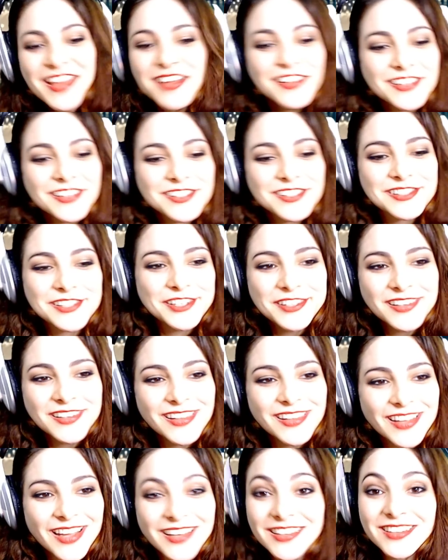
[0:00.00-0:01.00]
That's the only
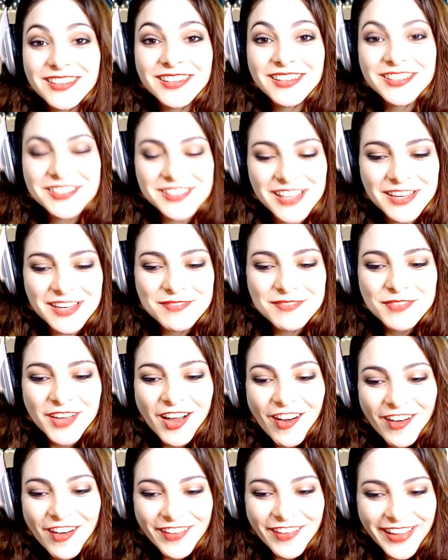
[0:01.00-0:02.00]
thing I didn't understand. But okay,
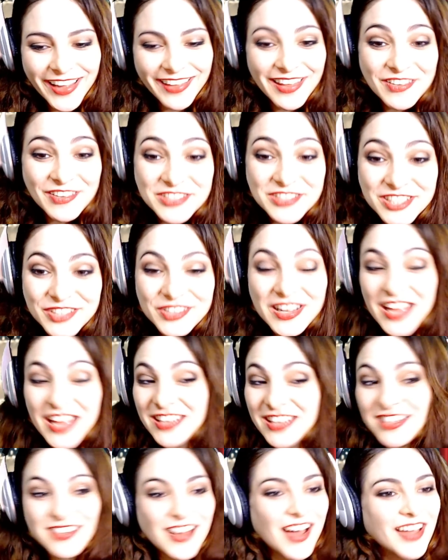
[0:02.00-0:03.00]
that was cool. I
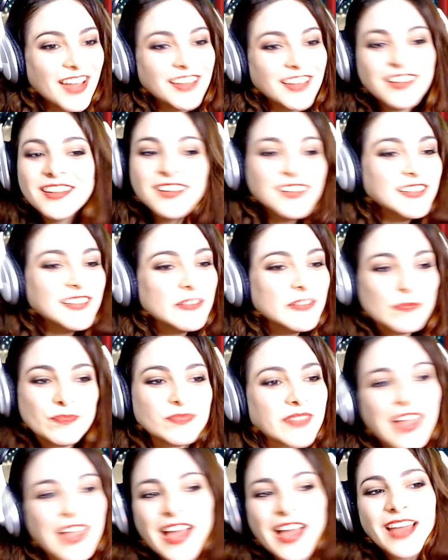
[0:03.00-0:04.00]
did not
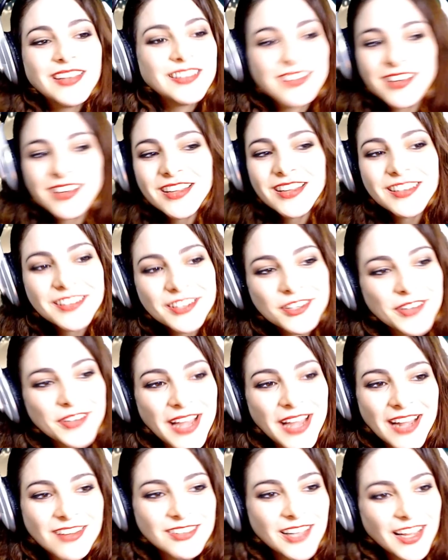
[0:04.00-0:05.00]
I did not know
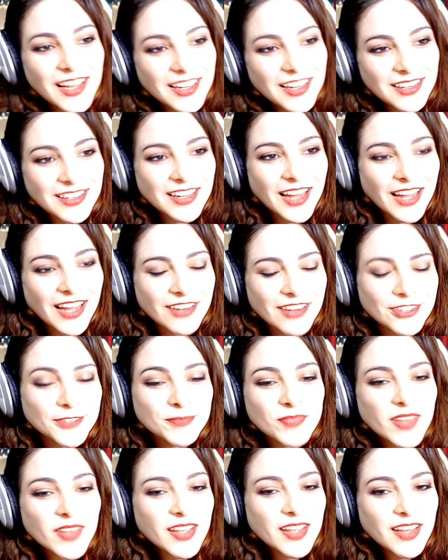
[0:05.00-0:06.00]
Ackle Eckenkacker.
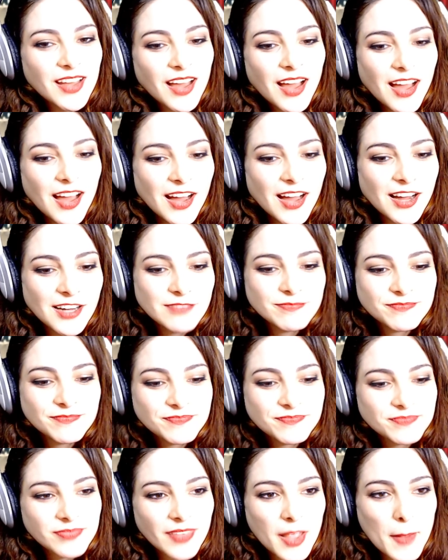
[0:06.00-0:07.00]

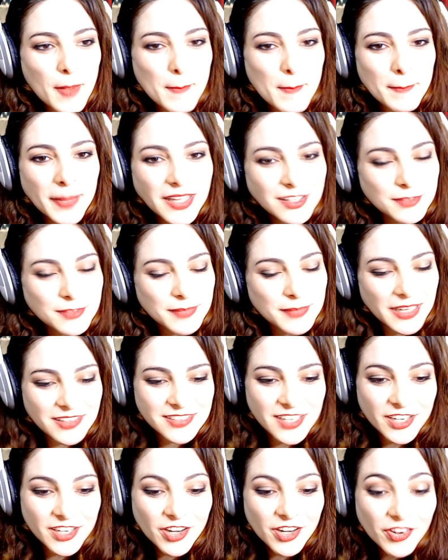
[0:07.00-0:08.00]
Um, Michael
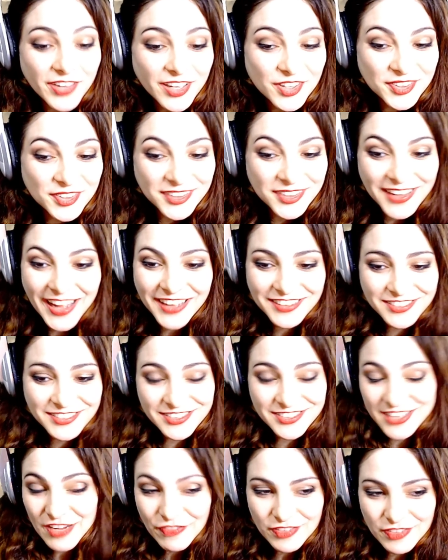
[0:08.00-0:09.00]
McIntyre. Okay, cool. I
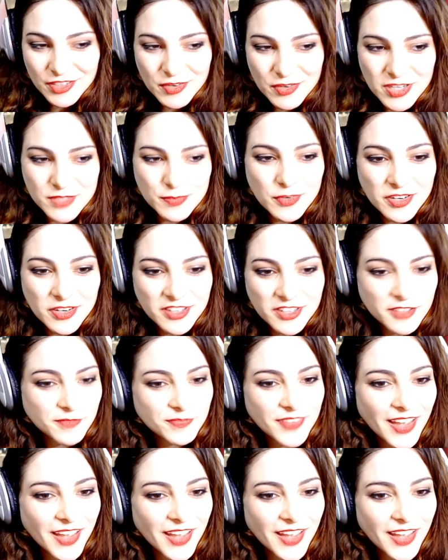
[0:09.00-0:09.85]
definitely watch more.